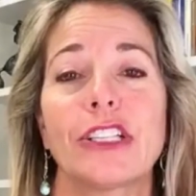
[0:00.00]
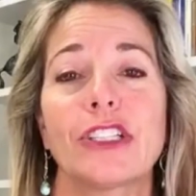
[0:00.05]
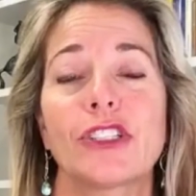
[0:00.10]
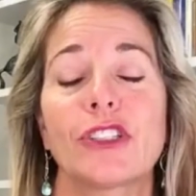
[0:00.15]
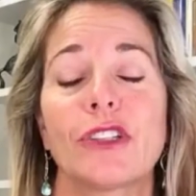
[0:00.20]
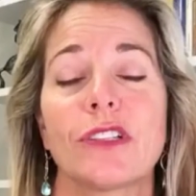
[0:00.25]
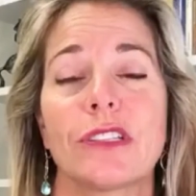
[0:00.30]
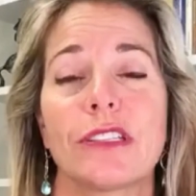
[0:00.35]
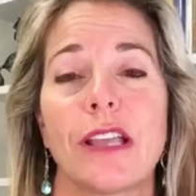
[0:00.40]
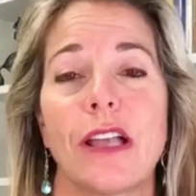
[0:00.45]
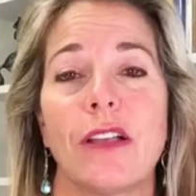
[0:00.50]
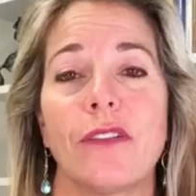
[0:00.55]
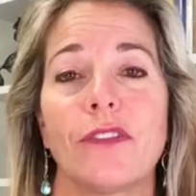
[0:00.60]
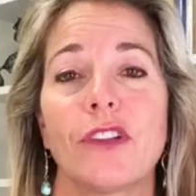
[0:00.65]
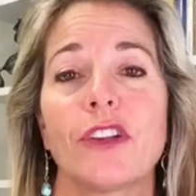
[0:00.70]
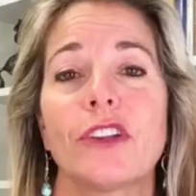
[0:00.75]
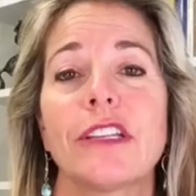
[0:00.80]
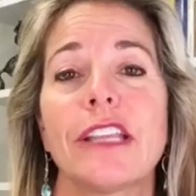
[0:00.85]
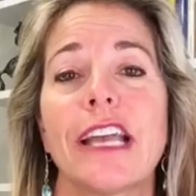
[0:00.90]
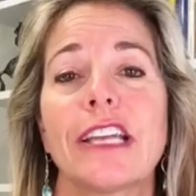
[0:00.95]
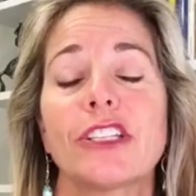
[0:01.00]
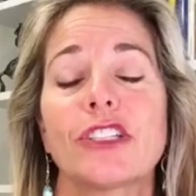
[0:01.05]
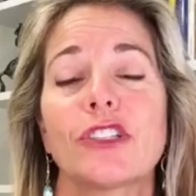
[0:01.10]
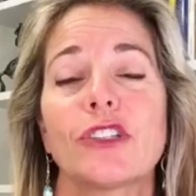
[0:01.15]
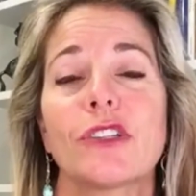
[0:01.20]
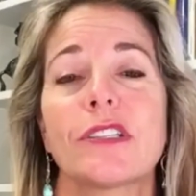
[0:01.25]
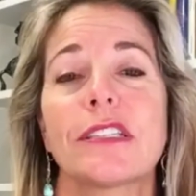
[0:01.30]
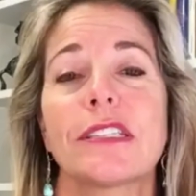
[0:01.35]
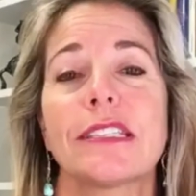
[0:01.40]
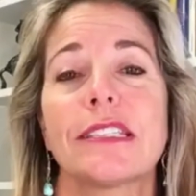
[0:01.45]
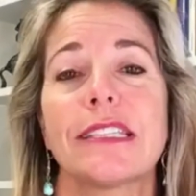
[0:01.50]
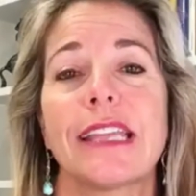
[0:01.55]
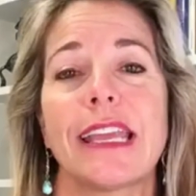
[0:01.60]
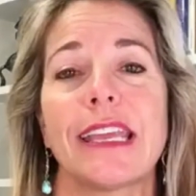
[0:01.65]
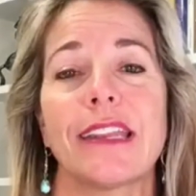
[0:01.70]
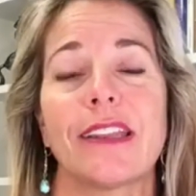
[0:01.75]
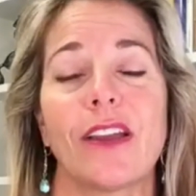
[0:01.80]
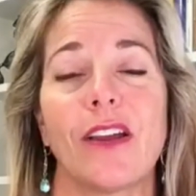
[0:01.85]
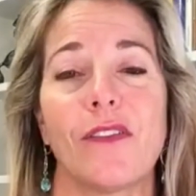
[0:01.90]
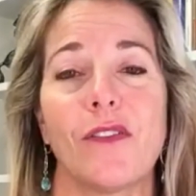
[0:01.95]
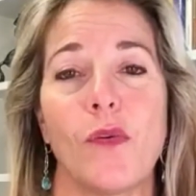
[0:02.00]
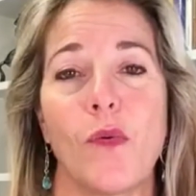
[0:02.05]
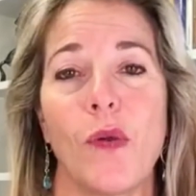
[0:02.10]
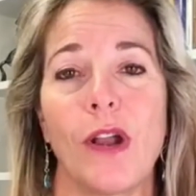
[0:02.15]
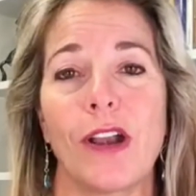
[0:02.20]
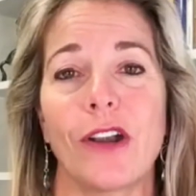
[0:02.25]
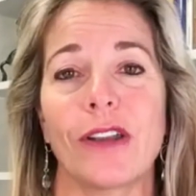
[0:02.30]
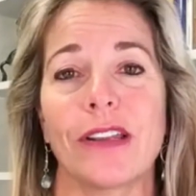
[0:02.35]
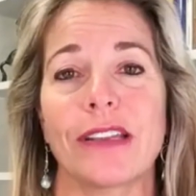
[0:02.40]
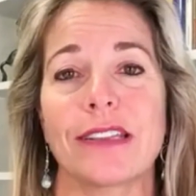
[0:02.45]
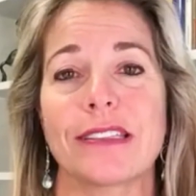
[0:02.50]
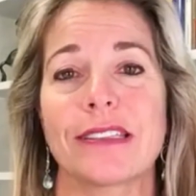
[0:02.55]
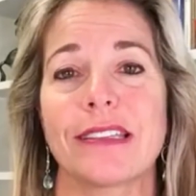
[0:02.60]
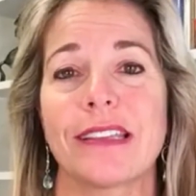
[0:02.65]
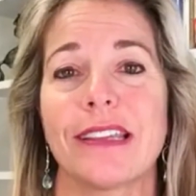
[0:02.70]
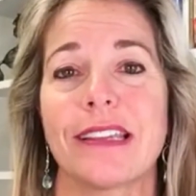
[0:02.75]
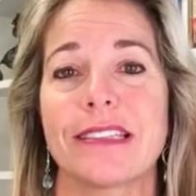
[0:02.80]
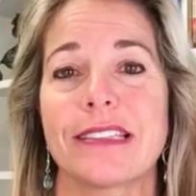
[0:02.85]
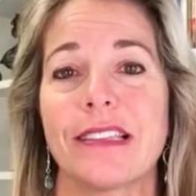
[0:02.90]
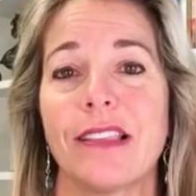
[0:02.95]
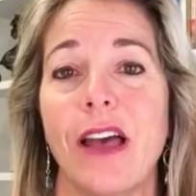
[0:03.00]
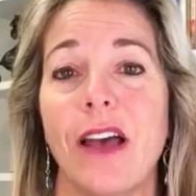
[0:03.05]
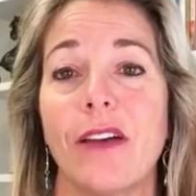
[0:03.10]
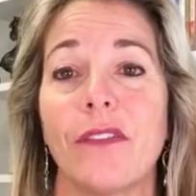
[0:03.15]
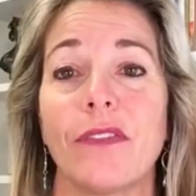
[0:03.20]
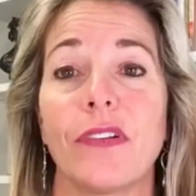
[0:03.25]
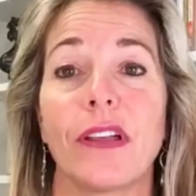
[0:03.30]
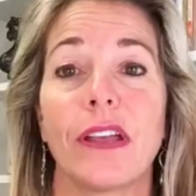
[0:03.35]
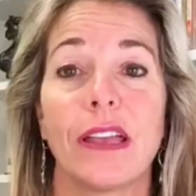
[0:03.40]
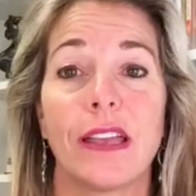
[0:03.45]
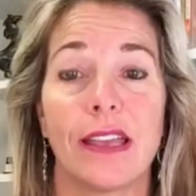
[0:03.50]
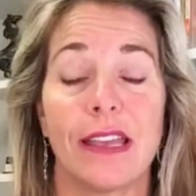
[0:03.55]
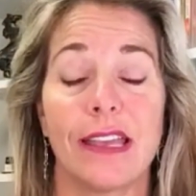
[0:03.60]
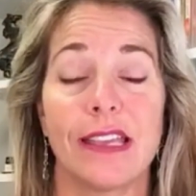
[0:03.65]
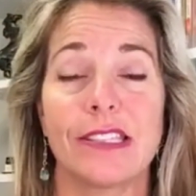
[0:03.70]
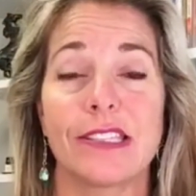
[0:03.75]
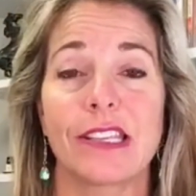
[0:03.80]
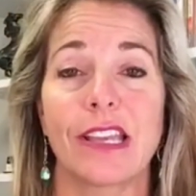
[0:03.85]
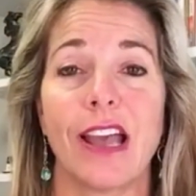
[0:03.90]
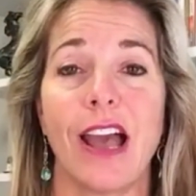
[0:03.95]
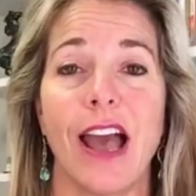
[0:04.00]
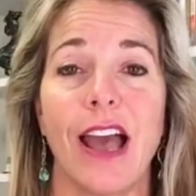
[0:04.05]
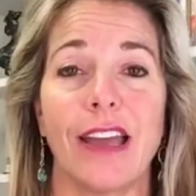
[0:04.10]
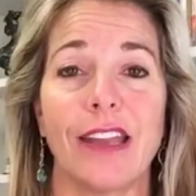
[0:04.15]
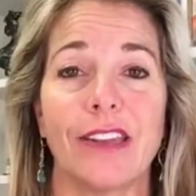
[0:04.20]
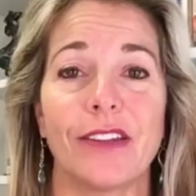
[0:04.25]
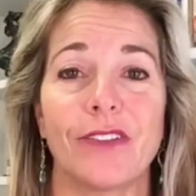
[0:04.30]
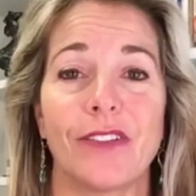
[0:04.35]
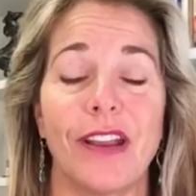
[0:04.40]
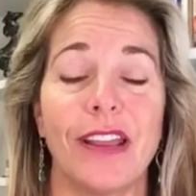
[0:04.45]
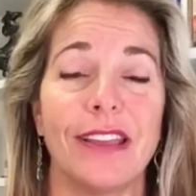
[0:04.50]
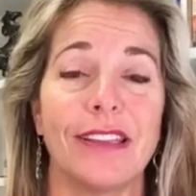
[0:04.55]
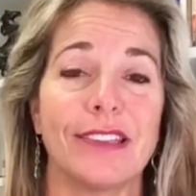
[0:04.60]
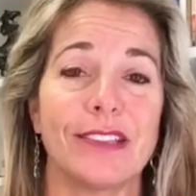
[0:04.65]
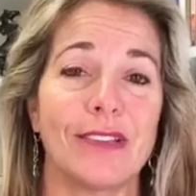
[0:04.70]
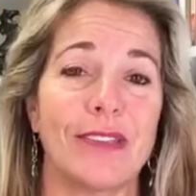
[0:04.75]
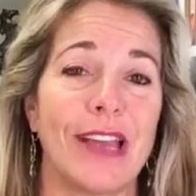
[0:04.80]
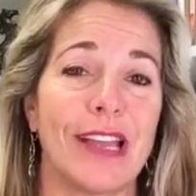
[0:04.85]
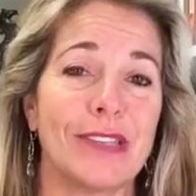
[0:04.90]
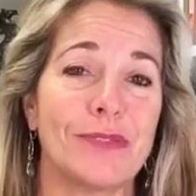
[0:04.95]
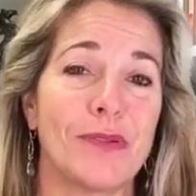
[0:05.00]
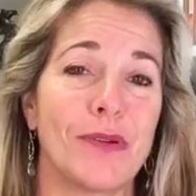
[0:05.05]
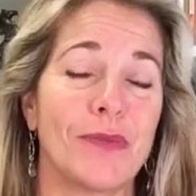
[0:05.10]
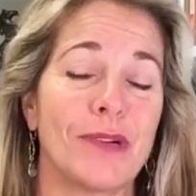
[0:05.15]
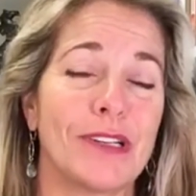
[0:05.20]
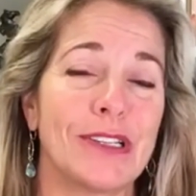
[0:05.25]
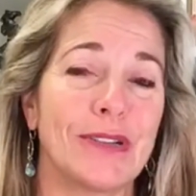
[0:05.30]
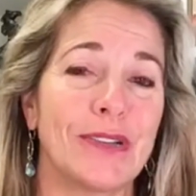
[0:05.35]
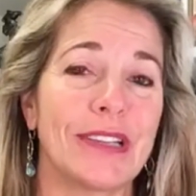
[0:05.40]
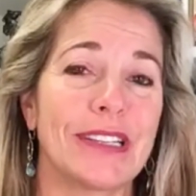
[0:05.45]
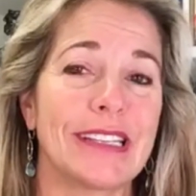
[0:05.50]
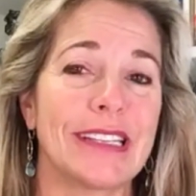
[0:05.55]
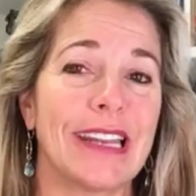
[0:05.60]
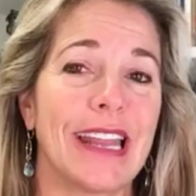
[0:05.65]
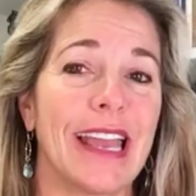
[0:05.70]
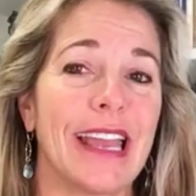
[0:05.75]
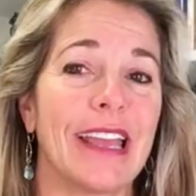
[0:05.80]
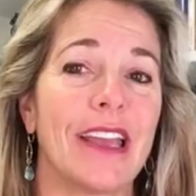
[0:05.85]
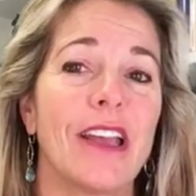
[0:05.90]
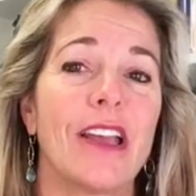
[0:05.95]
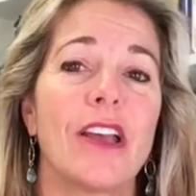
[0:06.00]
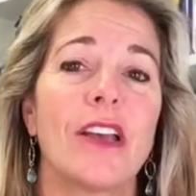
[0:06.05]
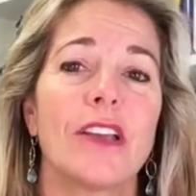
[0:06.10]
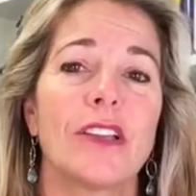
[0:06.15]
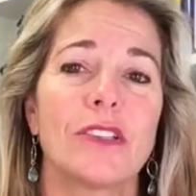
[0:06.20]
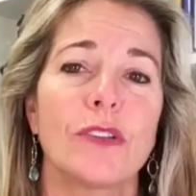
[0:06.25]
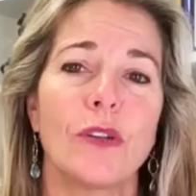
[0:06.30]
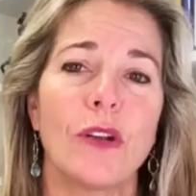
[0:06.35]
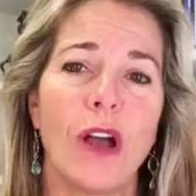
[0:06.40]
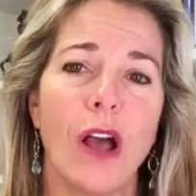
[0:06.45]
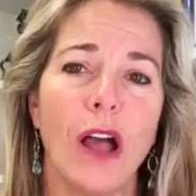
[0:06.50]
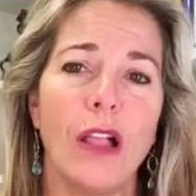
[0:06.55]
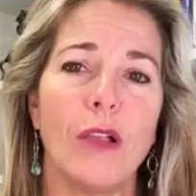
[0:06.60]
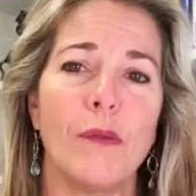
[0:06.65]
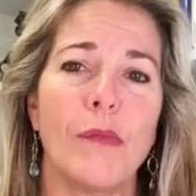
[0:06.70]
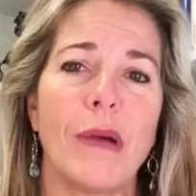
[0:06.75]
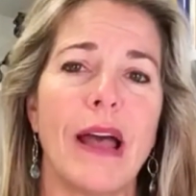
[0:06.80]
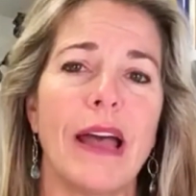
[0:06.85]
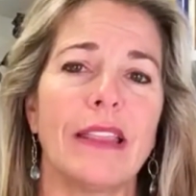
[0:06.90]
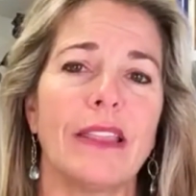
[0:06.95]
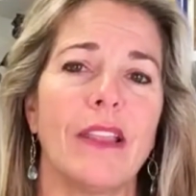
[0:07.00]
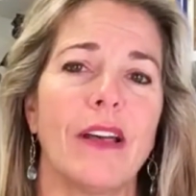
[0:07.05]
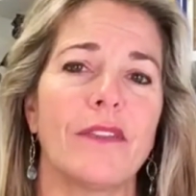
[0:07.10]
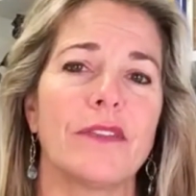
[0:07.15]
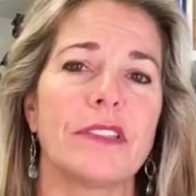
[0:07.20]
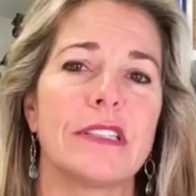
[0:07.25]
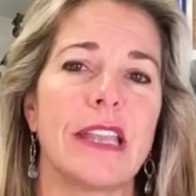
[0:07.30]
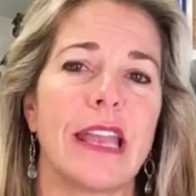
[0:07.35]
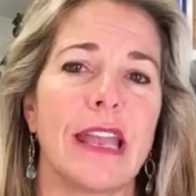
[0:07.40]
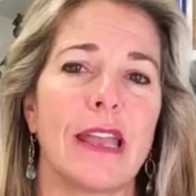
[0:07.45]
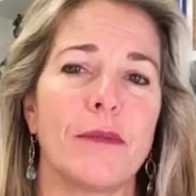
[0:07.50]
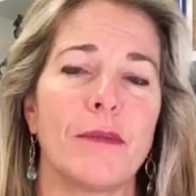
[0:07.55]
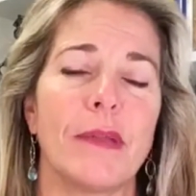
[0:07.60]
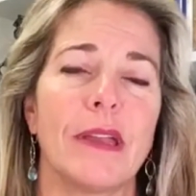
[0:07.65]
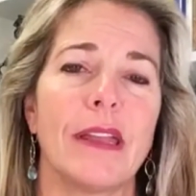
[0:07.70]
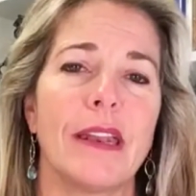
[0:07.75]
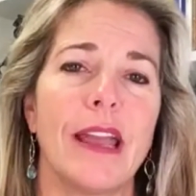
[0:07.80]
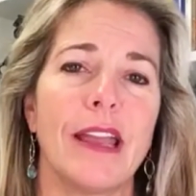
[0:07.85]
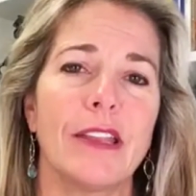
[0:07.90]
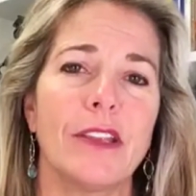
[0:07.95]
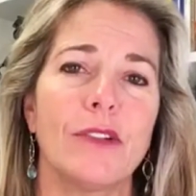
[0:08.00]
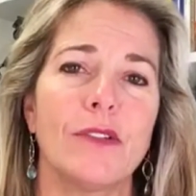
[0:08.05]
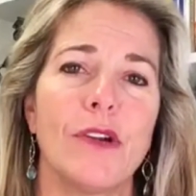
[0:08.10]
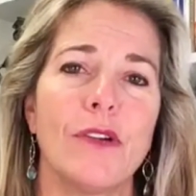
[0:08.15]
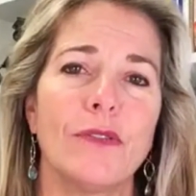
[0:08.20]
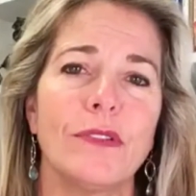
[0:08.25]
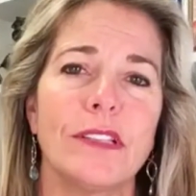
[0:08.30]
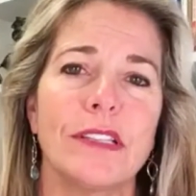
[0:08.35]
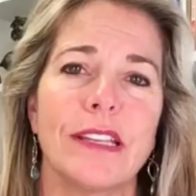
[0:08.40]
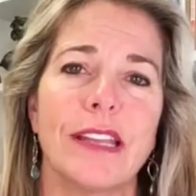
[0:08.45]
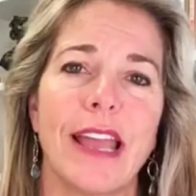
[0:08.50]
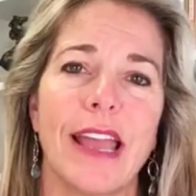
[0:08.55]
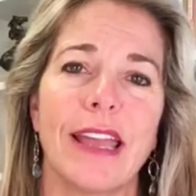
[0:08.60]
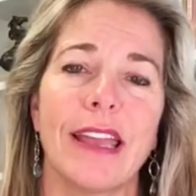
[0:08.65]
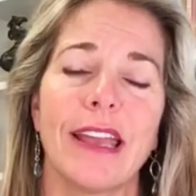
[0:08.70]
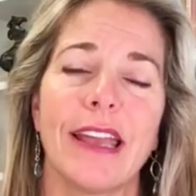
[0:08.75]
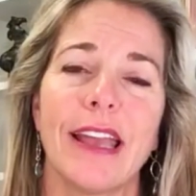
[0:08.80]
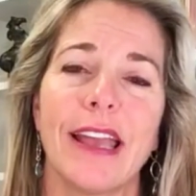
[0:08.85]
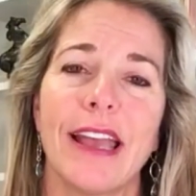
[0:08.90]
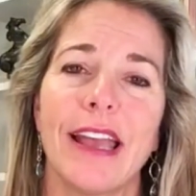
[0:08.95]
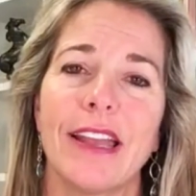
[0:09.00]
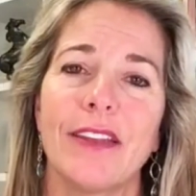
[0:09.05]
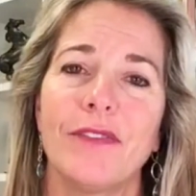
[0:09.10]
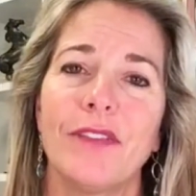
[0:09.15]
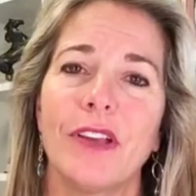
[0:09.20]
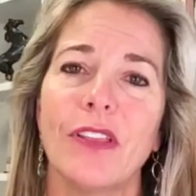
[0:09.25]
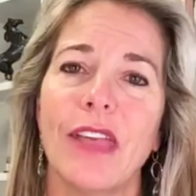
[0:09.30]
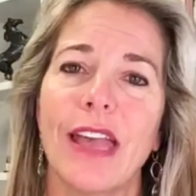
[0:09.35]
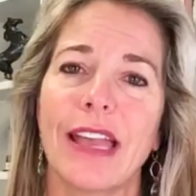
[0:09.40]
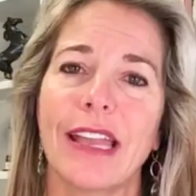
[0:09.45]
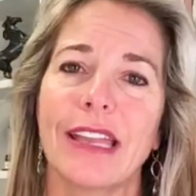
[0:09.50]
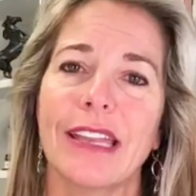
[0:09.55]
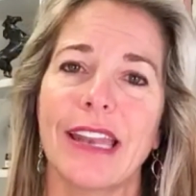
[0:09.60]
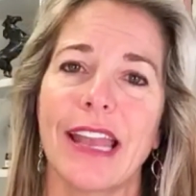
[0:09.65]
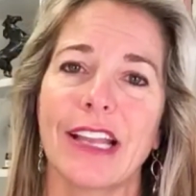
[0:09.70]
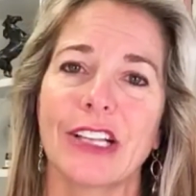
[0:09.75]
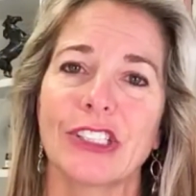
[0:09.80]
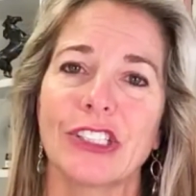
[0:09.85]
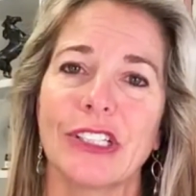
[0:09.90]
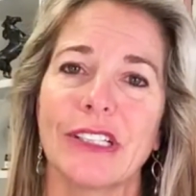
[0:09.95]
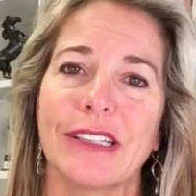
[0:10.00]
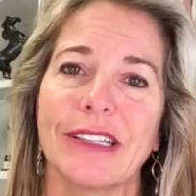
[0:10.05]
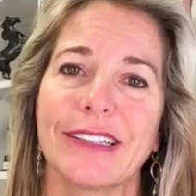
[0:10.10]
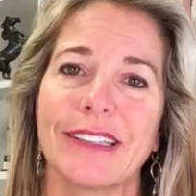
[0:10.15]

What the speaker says: self, your natural state of awareness is love, is God, right? So that's what we're doing today. So call upon love's name and on your own today and feel that connection.